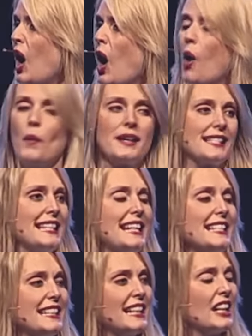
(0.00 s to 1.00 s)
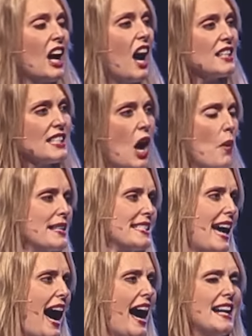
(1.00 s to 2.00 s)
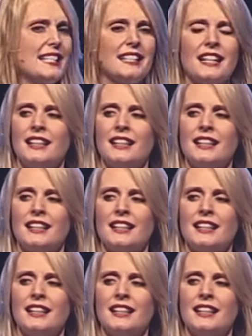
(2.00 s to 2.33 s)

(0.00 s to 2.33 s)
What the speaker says: always leading and God's always guiding,